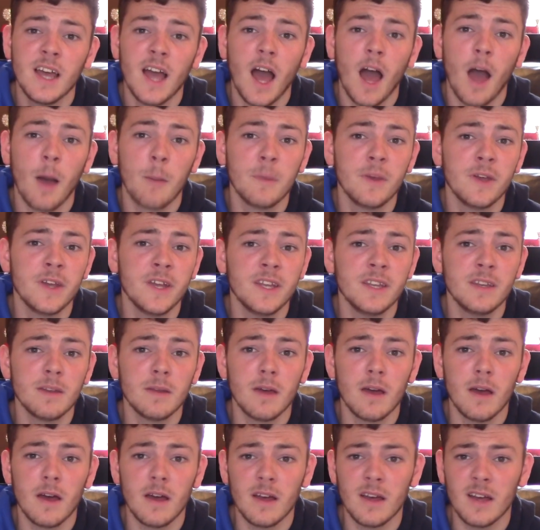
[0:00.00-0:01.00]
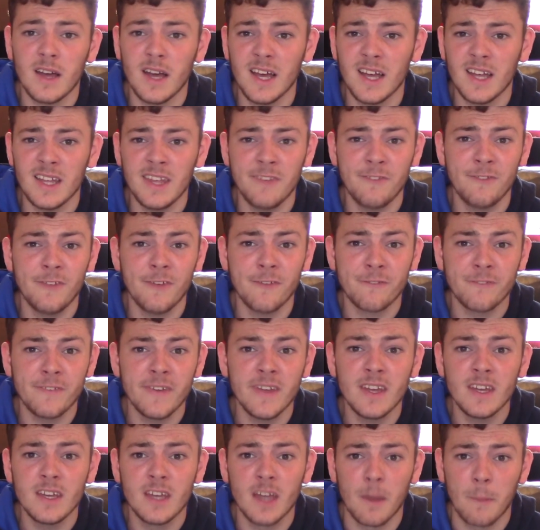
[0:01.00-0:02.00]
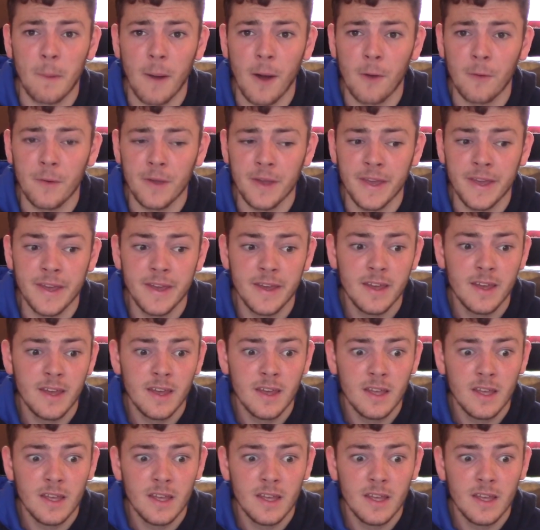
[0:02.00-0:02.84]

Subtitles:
I mean, if you think about it,